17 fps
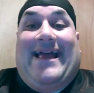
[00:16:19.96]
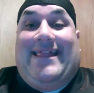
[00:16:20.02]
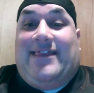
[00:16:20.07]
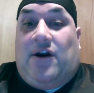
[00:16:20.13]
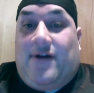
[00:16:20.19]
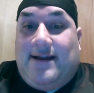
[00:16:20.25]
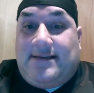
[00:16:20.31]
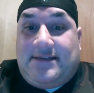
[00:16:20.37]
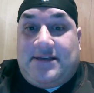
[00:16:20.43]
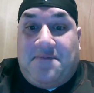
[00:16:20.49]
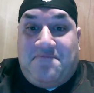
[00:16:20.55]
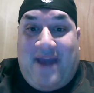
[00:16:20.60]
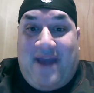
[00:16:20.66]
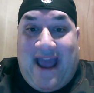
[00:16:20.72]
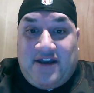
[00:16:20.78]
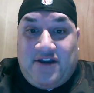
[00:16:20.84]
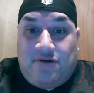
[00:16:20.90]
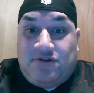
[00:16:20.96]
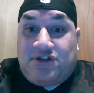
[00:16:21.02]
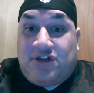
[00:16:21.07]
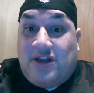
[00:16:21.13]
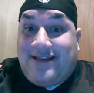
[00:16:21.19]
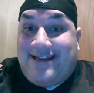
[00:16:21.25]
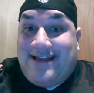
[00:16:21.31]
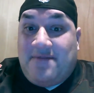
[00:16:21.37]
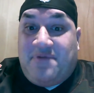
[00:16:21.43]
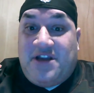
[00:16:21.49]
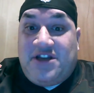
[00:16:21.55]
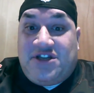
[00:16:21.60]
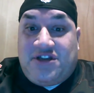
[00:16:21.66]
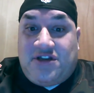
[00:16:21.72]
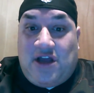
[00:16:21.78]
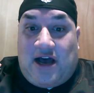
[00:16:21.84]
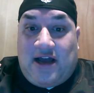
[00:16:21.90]
There is some bad news.
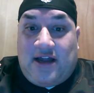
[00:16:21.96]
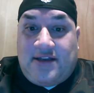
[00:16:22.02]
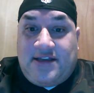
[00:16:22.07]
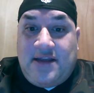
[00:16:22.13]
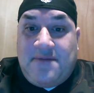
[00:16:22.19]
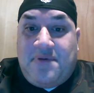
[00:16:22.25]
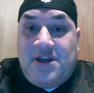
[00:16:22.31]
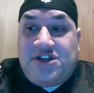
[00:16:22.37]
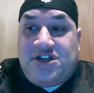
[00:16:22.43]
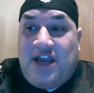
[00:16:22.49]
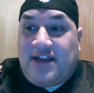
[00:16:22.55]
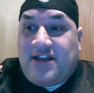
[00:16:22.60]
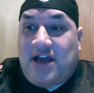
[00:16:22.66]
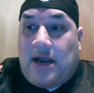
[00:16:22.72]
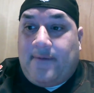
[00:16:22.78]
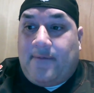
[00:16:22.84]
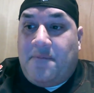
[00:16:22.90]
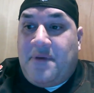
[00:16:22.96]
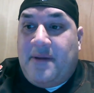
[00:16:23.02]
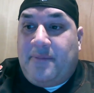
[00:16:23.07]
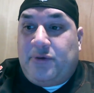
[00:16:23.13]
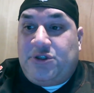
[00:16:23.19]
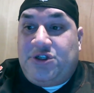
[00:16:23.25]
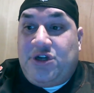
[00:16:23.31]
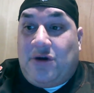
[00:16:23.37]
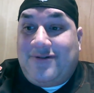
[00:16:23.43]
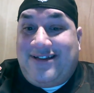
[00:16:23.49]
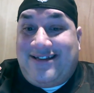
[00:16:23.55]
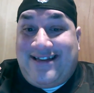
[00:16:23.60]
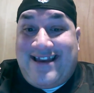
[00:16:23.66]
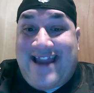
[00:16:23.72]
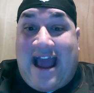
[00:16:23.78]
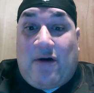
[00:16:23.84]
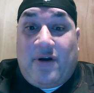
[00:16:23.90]
DPJ, Donovan Peoples-Jones,
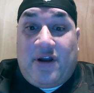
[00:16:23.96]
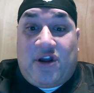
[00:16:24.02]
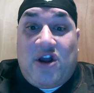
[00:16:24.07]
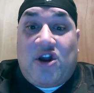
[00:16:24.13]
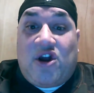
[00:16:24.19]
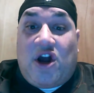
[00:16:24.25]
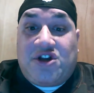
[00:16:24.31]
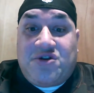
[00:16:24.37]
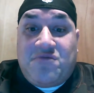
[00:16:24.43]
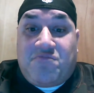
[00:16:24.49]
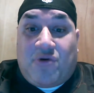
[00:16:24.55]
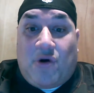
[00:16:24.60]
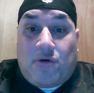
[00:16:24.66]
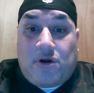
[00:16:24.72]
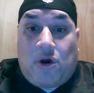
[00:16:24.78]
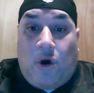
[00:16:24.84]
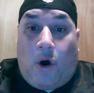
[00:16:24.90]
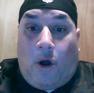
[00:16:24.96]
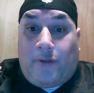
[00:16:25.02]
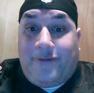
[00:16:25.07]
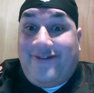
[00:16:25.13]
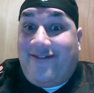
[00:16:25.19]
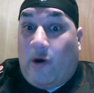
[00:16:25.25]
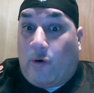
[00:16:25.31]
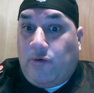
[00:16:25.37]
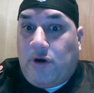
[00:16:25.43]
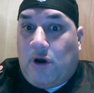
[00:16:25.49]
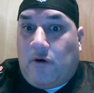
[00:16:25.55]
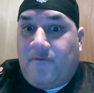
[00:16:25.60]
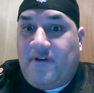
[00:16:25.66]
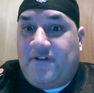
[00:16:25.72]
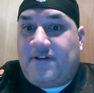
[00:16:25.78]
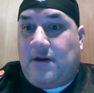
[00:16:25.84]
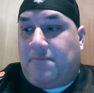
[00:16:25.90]
is now in concussion protocol. Don't know
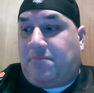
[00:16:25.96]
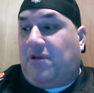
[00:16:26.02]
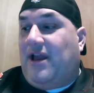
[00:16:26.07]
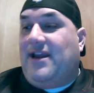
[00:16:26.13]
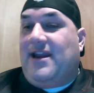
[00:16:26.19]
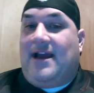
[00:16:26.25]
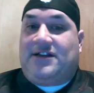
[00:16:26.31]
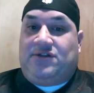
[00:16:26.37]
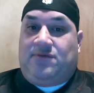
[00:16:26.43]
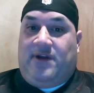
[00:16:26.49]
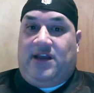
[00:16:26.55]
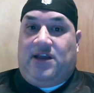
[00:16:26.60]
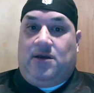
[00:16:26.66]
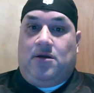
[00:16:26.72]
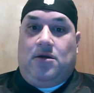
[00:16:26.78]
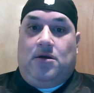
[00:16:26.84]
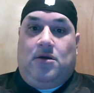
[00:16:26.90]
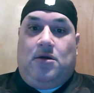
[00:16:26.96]
if he's going to play next week.